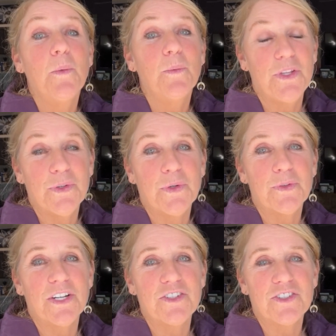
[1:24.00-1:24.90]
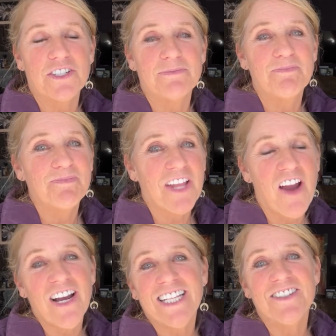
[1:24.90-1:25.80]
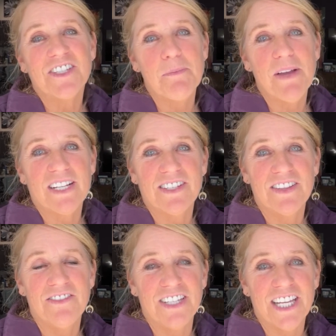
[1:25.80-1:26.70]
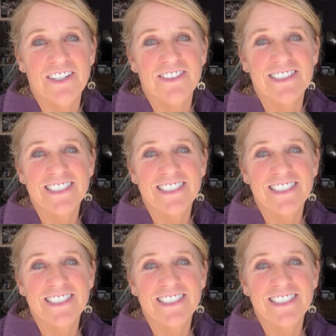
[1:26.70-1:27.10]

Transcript: when you go to register. All right, let's get back to the video.